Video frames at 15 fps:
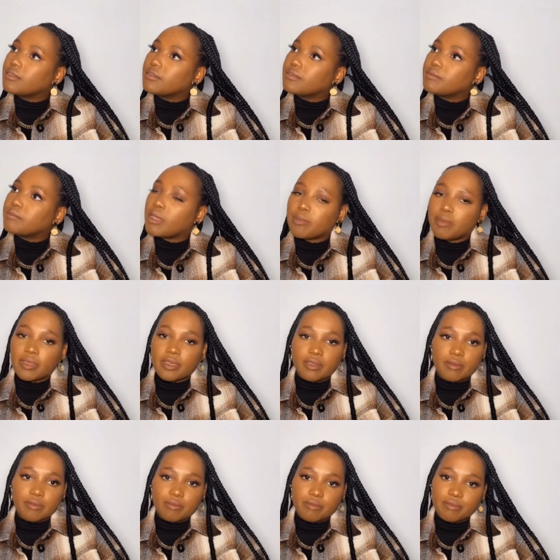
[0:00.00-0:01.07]
maybe
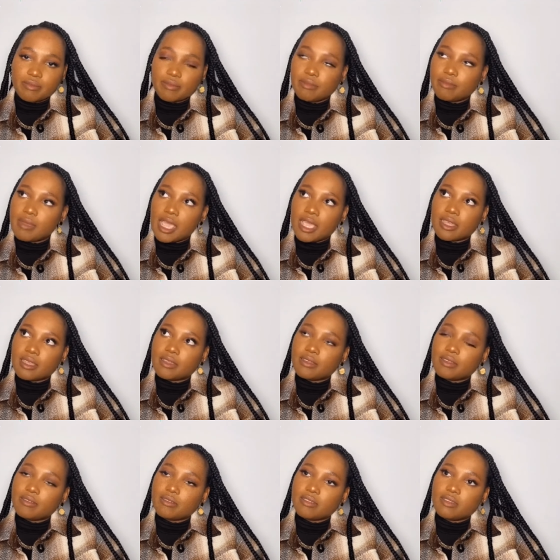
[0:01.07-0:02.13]
my
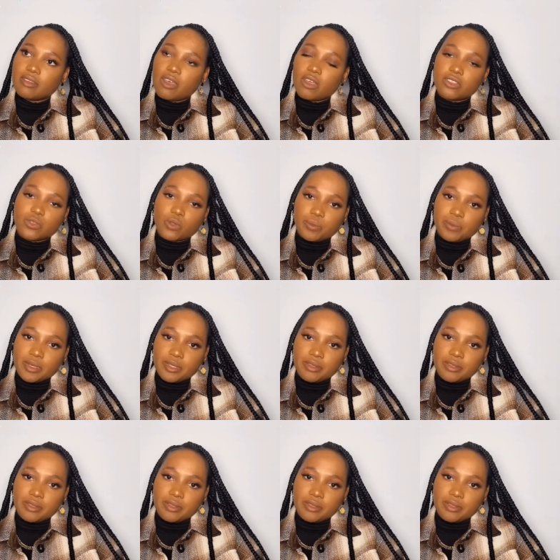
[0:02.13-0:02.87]
thoughts will be